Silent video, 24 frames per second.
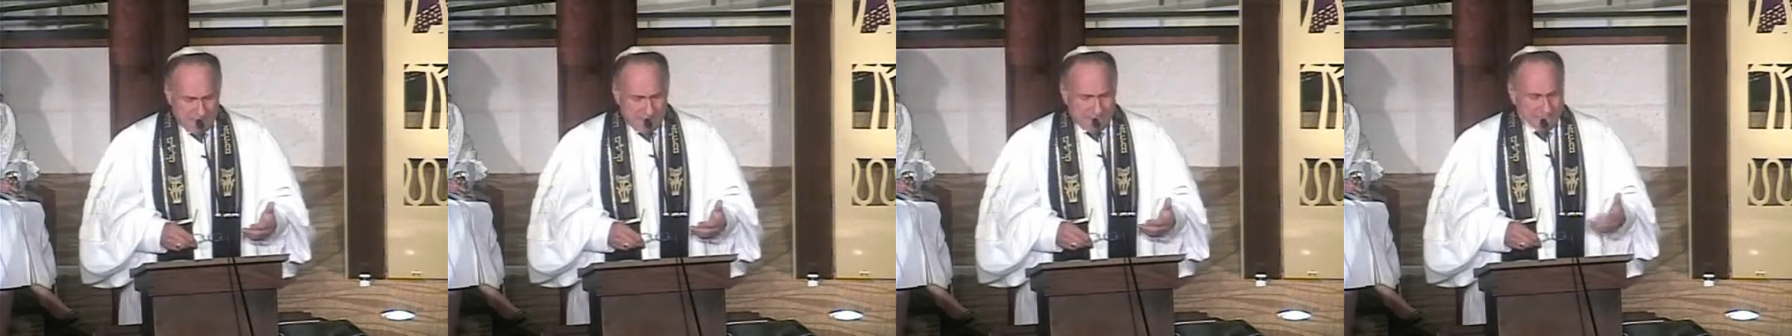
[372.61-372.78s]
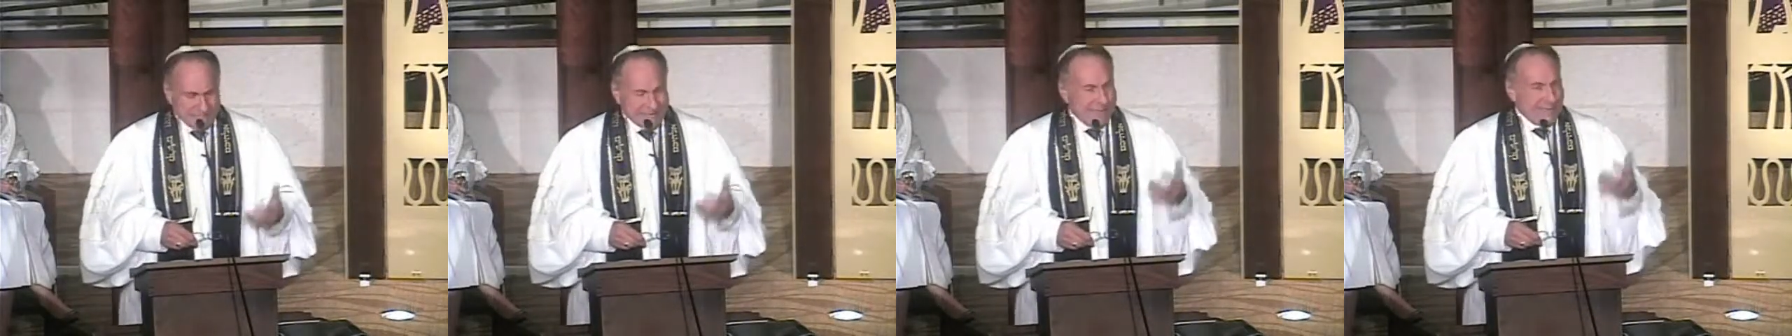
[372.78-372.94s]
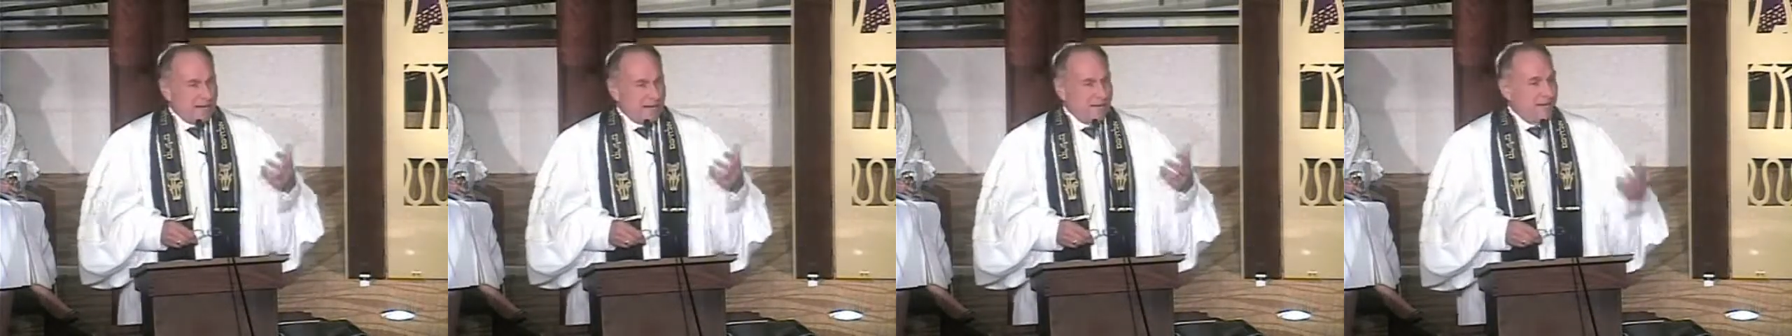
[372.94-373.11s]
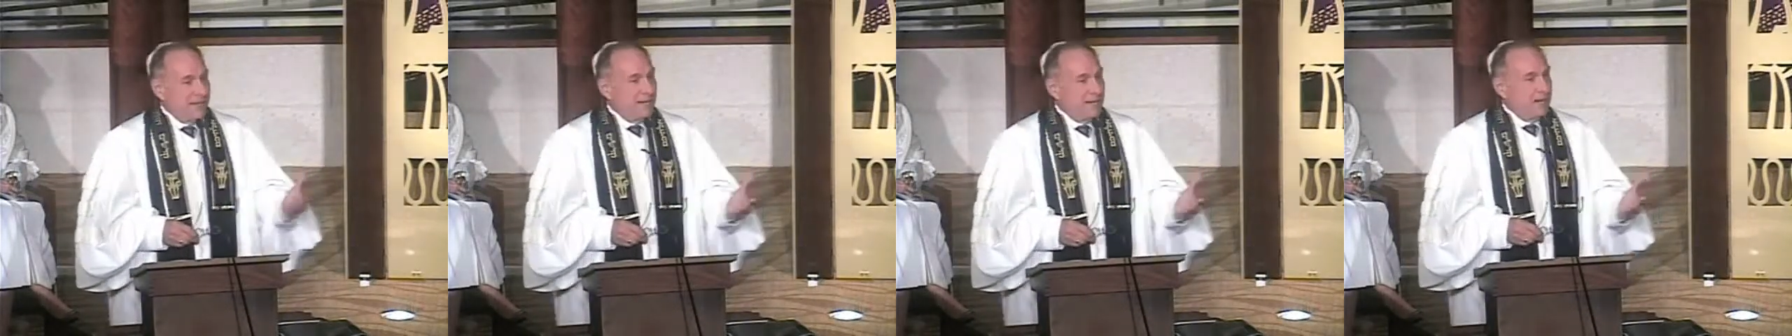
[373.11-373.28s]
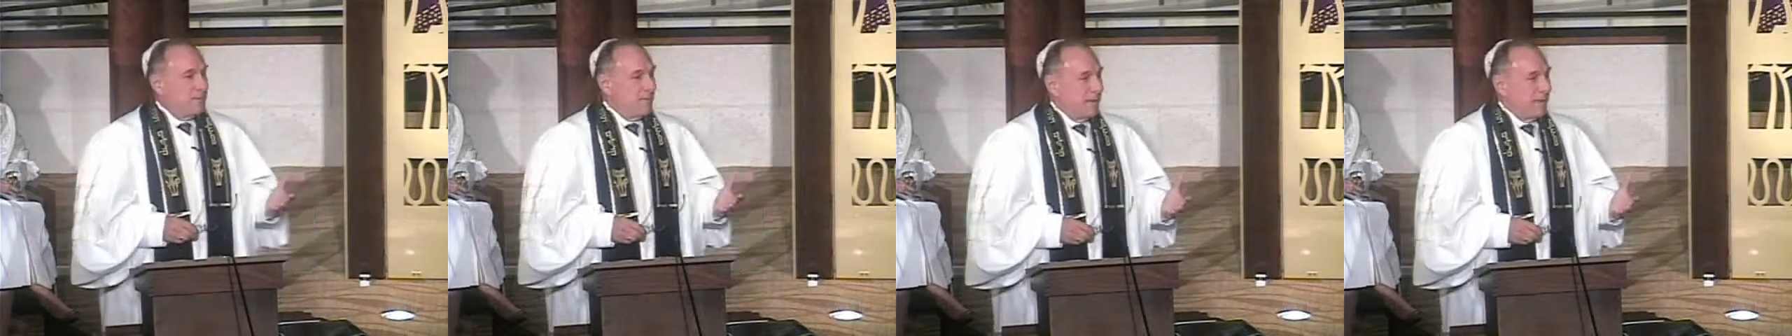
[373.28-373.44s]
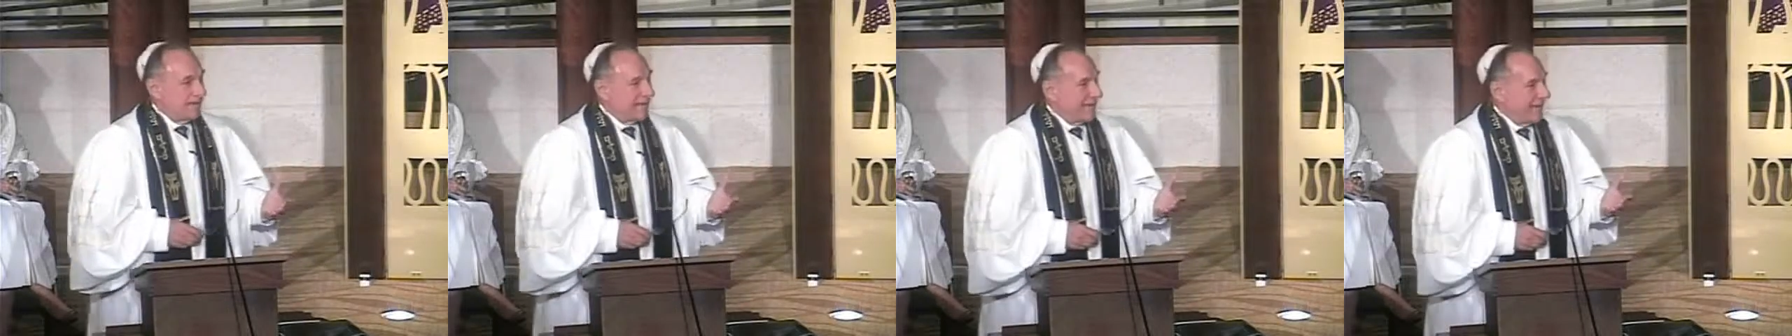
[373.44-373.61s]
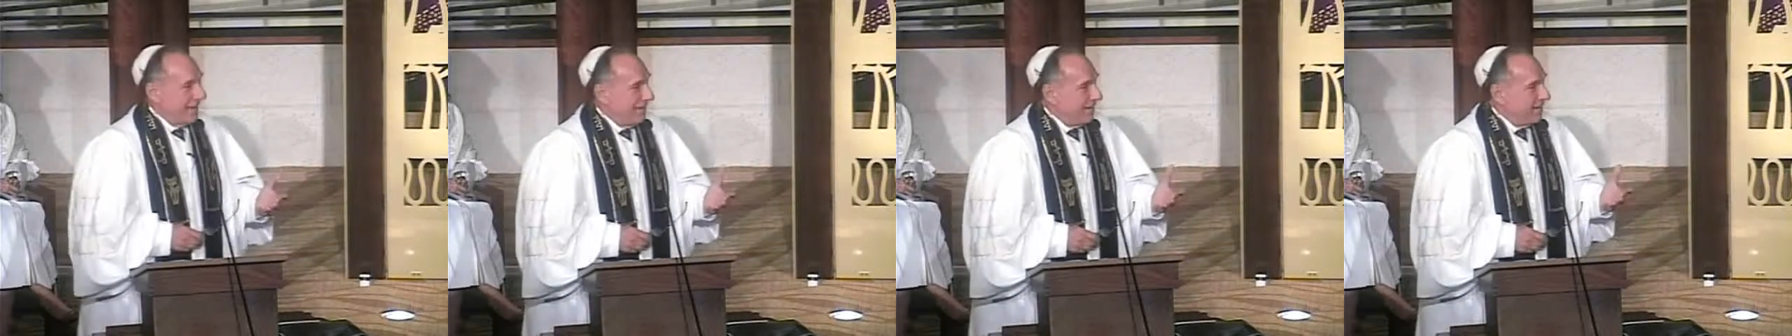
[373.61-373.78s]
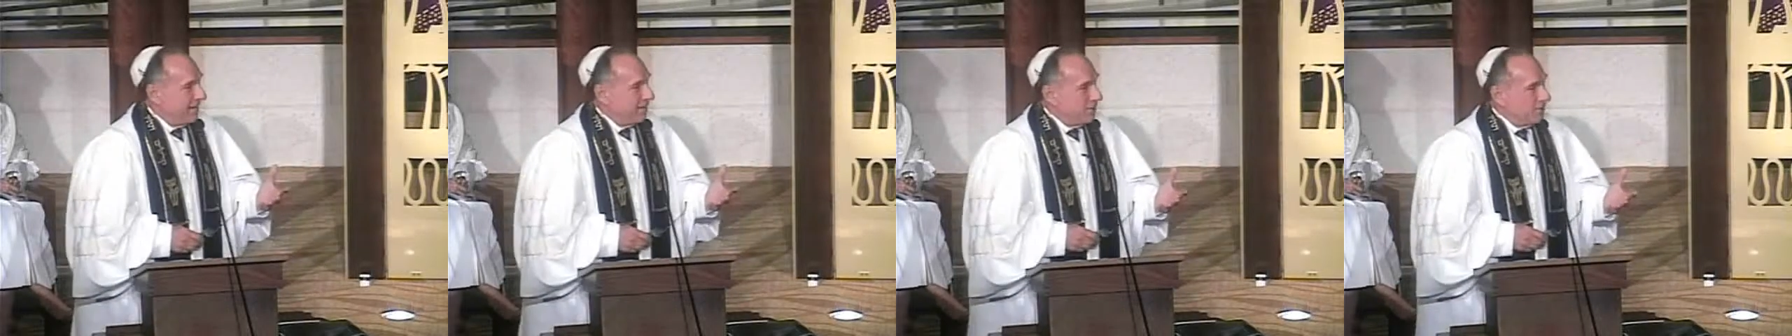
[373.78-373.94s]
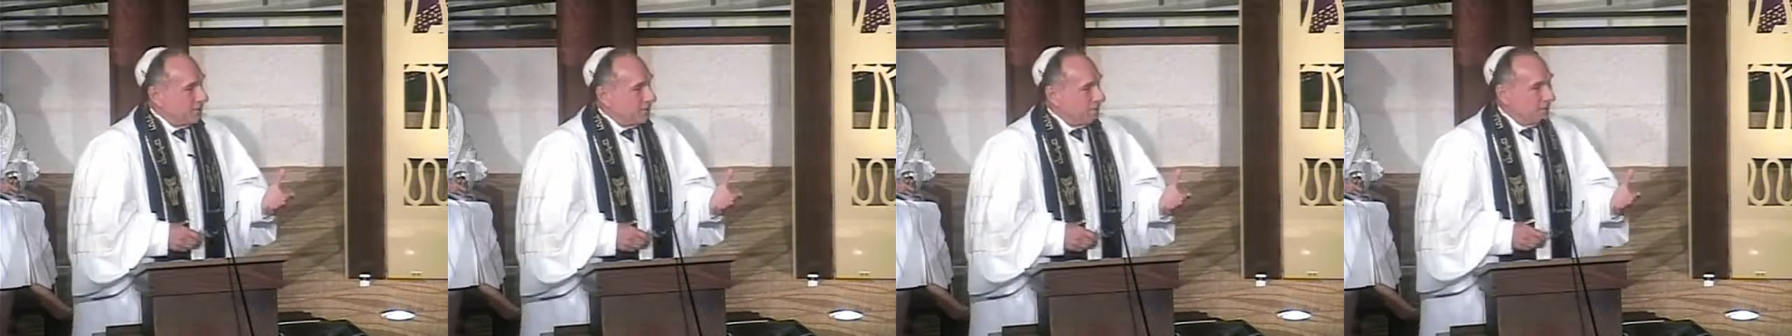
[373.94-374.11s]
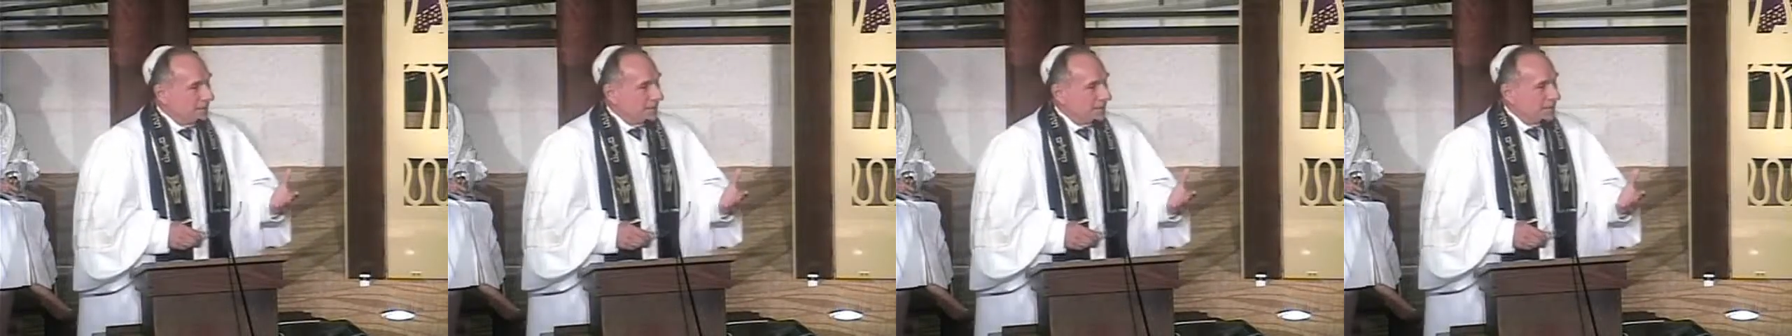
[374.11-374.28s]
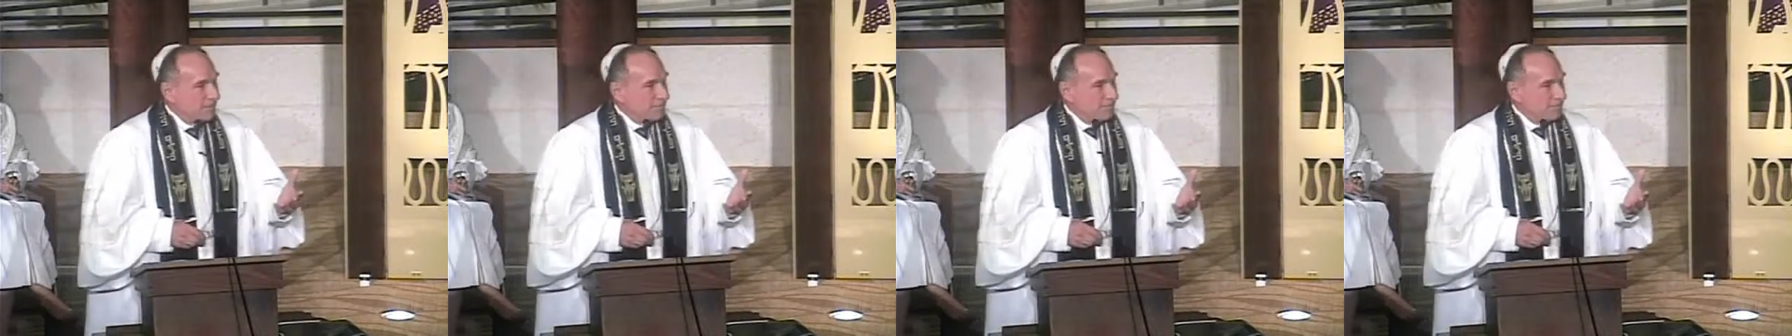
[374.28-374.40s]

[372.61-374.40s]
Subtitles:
It's got Avinu Malkeinu.